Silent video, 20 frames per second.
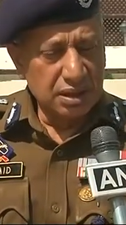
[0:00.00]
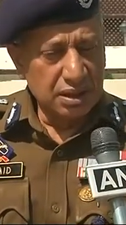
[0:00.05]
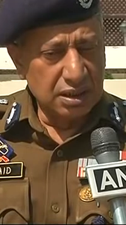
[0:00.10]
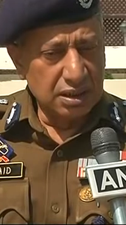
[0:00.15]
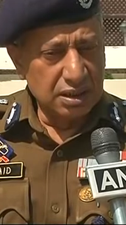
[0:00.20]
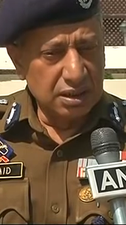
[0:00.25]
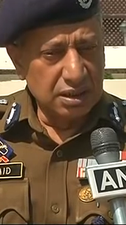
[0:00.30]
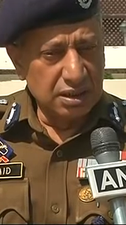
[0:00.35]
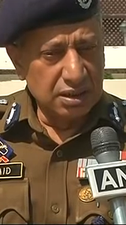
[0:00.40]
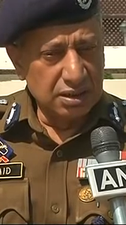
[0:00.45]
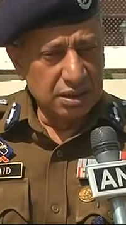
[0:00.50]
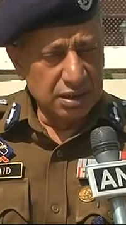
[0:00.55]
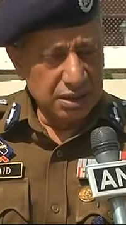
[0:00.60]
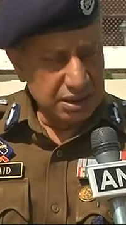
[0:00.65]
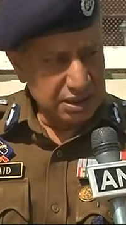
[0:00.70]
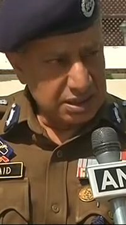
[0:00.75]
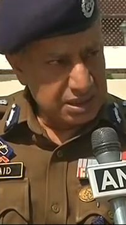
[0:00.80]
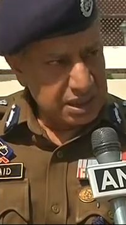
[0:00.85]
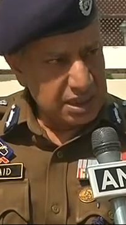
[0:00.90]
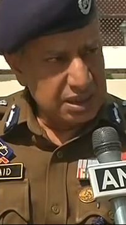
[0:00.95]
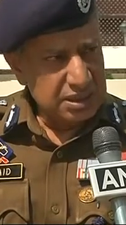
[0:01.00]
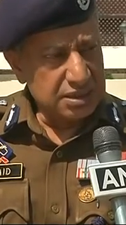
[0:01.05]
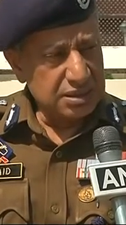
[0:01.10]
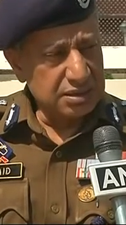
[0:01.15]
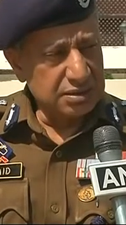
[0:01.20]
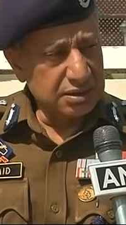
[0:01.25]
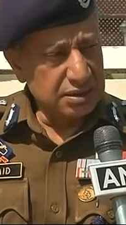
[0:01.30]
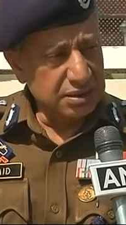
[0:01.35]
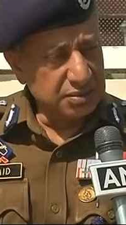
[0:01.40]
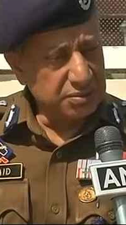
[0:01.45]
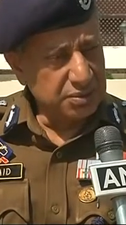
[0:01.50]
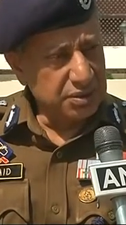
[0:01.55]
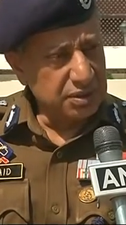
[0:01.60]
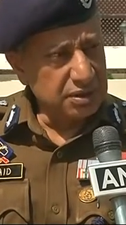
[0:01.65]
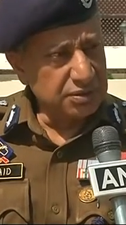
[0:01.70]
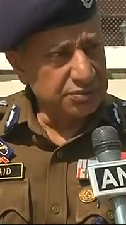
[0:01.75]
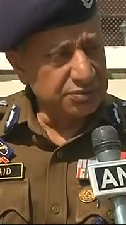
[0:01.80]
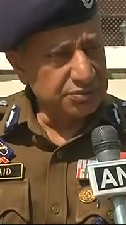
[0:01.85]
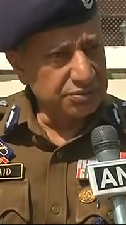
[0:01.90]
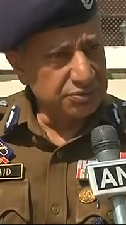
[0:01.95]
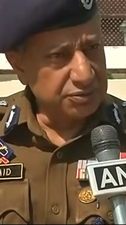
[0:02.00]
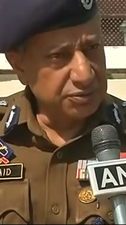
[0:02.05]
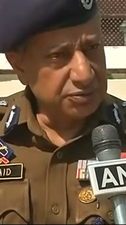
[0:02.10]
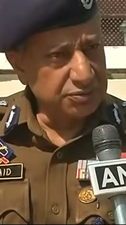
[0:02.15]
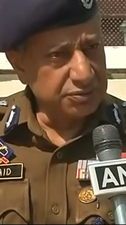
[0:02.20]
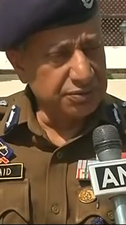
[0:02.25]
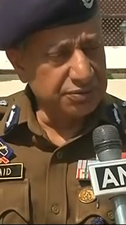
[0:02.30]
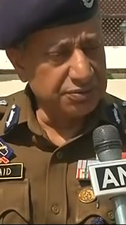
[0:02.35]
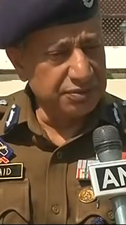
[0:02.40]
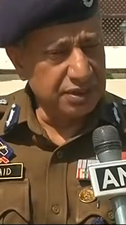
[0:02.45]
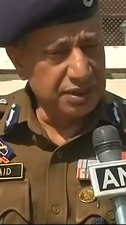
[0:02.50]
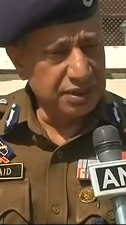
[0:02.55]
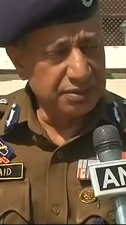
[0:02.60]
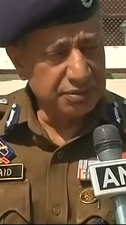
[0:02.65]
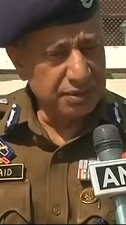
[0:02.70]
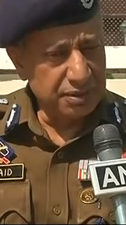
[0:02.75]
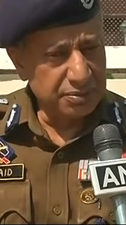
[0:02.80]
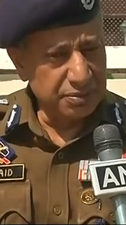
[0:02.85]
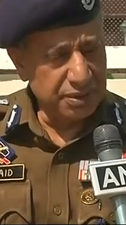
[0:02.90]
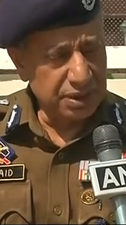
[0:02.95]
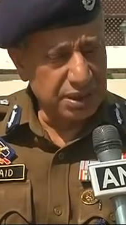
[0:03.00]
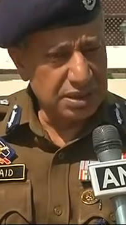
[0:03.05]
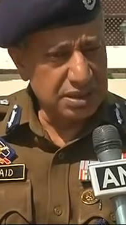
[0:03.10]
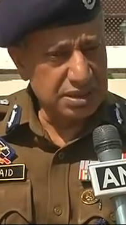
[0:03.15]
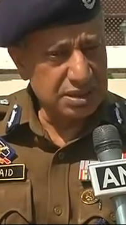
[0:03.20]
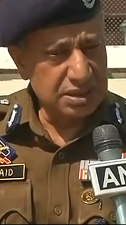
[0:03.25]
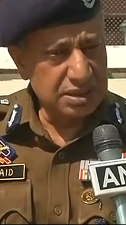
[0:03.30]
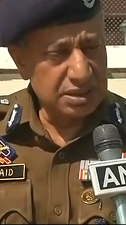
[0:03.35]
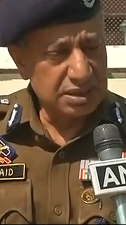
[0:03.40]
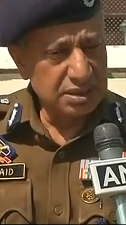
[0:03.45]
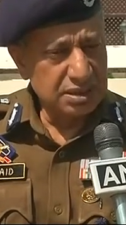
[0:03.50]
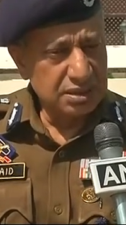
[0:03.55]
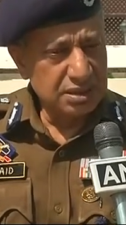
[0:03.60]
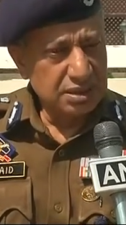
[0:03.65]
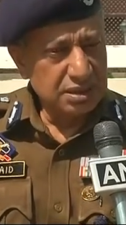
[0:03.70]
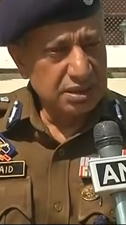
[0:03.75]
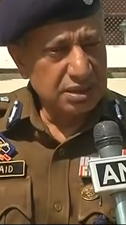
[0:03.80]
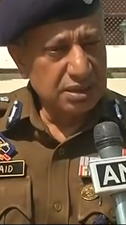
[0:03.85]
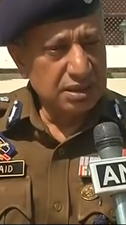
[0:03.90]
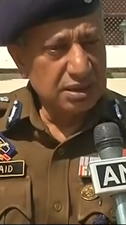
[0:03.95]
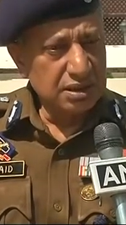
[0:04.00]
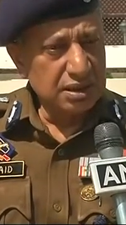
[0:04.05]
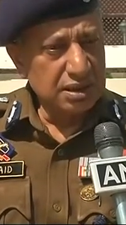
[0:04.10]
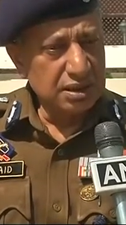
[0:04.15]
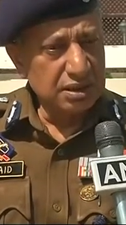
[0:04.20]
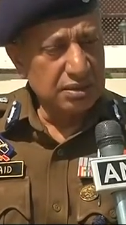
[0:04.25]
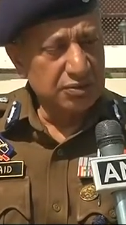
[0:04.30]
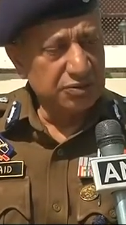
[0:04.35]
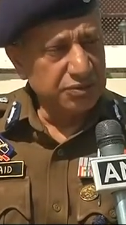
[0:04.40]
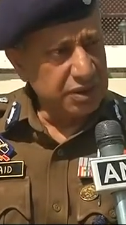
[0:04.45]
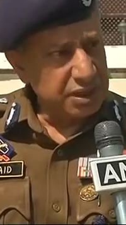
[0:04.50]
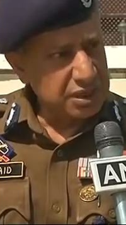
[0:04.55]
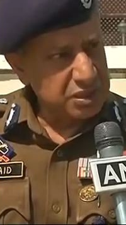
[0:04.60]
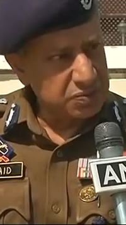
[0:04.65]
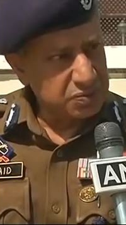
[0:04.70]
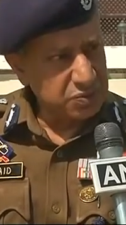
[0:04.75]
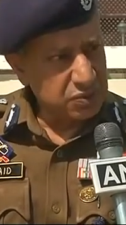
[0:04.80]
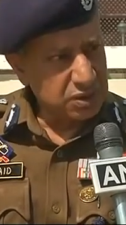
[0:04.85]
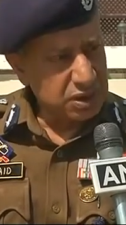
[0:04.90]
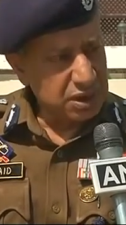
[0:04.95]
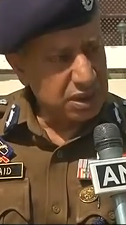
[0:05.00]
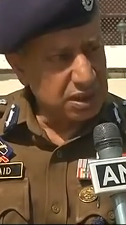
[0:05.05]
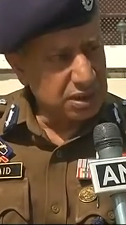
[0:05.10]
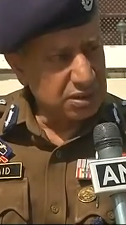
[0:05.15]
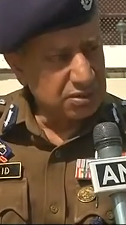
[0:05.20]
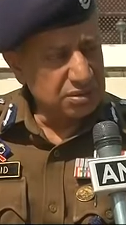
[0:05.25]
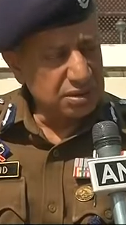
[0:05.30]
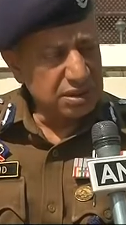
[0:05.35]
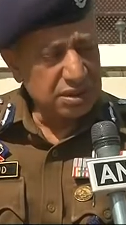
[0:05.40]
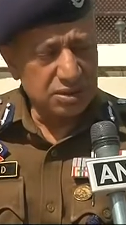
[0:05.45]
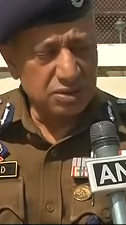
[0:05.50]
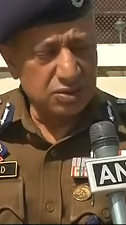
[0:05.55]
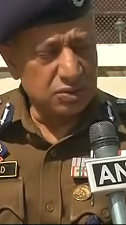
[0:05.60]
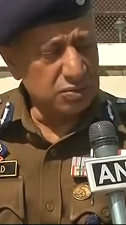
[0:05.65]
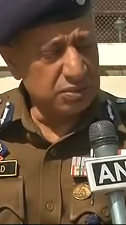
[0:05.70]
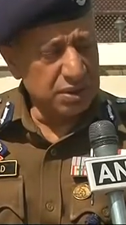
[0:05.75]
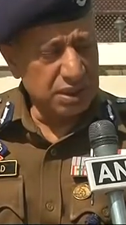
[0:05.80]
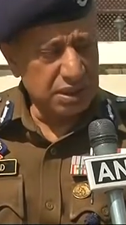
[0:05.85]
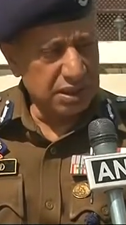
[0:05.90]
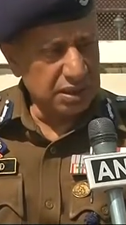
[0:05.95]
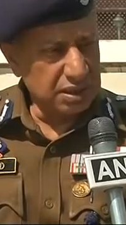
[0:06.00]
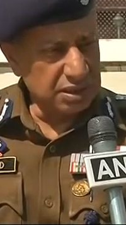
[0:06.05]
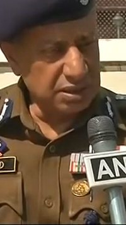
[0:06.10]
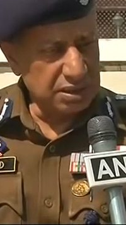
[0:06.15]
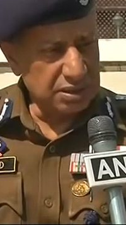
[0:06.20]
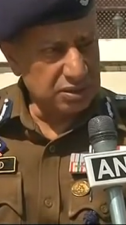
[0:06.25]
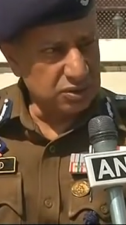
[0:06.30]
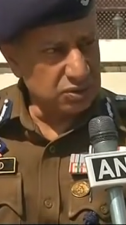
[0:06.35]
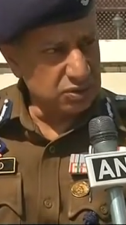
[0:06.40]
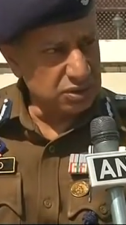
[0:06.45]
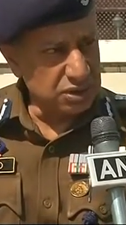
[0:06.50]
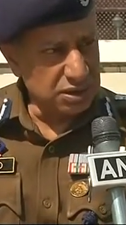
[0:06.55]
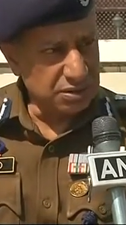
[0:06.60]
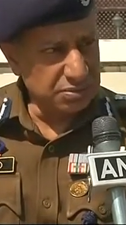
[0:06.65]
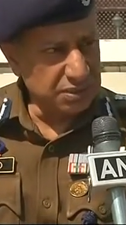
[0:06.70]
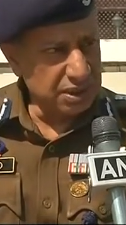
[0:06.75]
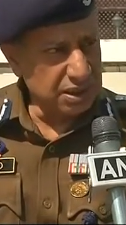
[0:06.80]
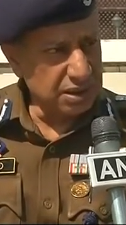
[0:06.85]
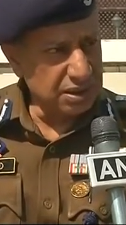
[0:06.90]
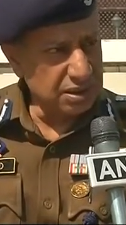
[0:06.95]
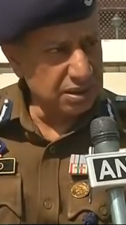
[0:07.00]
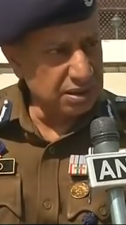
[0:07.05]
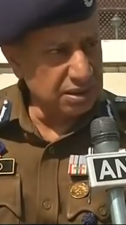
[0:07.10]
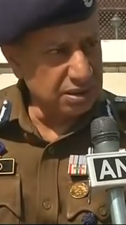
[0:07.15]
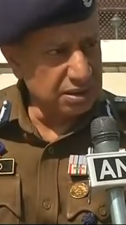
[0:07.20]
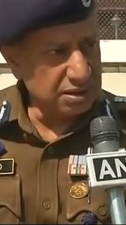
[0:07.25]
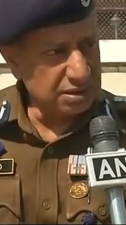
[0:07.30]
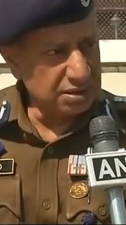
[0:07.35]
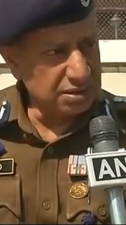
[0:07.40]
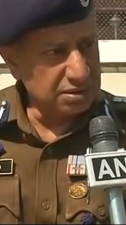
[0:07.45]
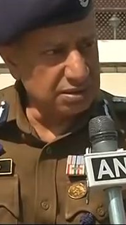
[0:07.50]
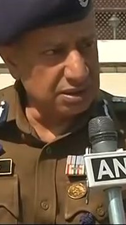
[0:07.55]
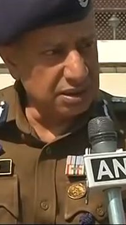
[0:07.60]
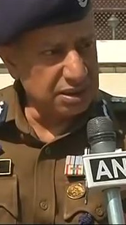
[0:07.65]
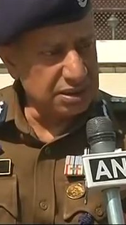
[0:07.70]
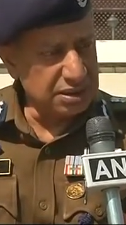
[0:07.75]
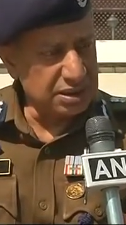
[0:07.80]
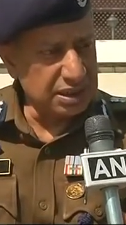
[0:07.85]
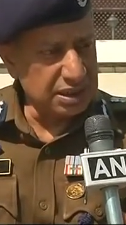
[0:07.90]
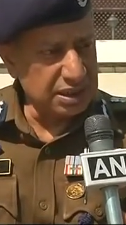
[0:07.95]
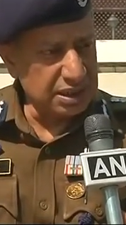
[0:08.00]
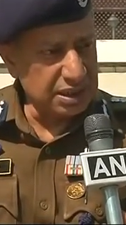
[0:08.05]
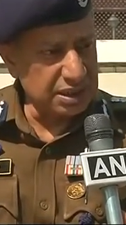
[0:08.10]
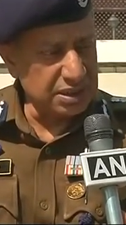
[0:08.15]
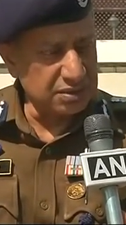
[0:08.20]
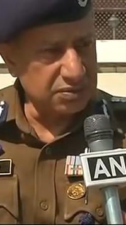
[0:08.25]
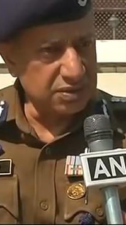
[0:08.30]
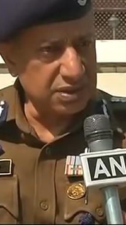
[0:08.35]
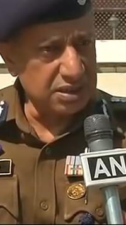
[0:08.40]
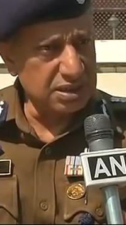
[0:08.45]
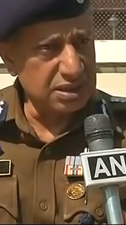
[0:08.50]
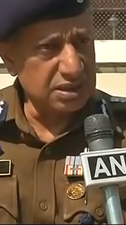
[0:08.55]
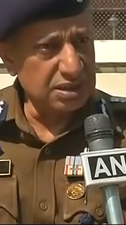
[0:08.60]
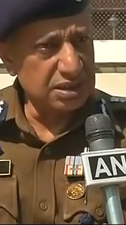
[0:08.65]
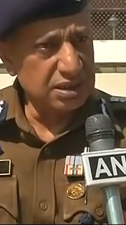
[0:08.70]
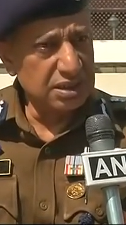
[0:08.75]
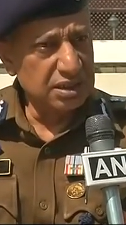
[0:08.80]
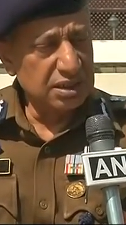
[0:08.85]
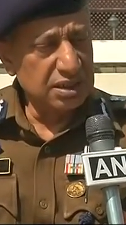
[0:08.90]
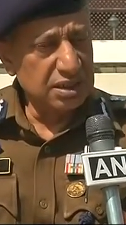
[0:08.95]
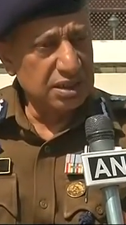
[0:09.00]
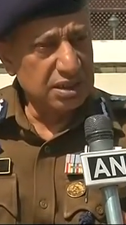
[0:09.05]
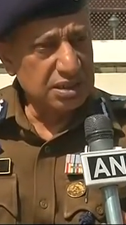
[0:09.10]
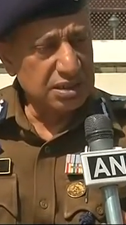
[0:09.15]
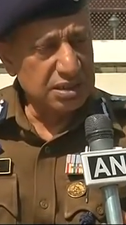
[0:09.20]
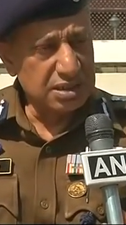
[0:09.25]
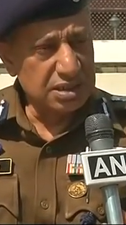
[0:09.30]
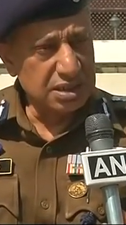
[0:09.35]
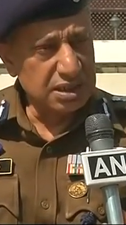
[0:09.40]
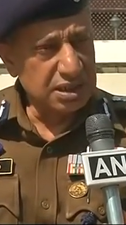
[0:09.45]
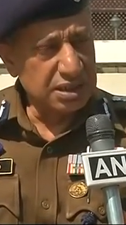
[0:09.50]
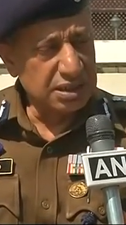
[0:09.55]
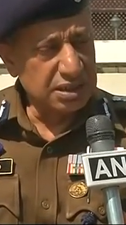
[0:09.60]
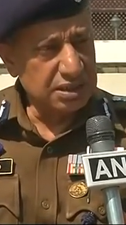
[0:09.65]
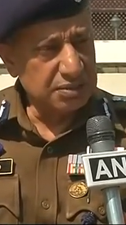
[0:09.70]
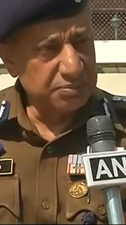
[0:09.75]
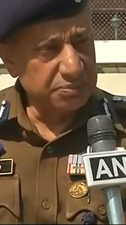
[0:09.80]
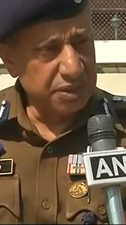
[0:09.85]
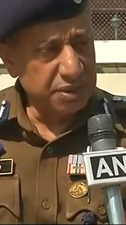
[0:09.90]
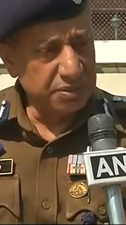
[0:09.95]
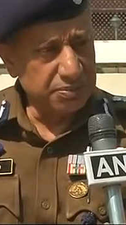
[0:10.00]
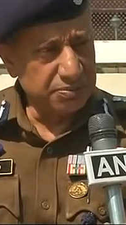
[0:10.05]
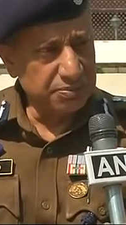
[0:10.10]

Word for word: Uh, each has a number of 250 plus. Then Facebook account and so many other social media things get activated, instigating